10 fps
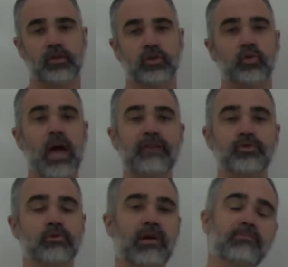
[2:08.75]
you have
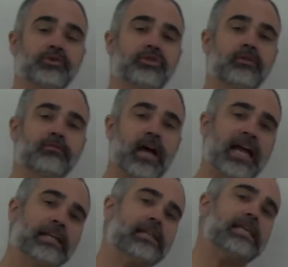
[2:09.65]
to remember to
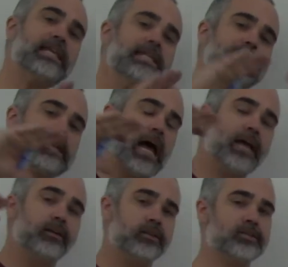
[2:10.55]
divide the
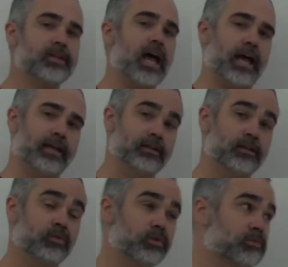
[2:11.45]
entire side,
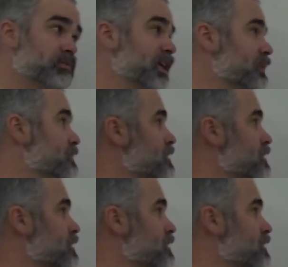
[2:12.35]
which means